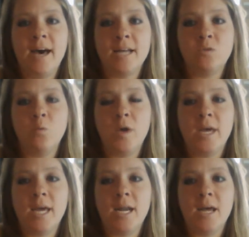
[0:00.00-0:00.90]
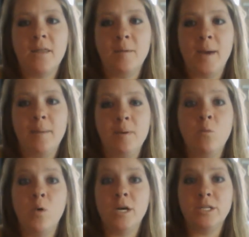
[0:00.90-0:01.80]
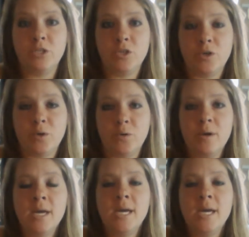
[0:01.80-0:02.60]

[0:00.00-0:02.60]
That's when the baby was due.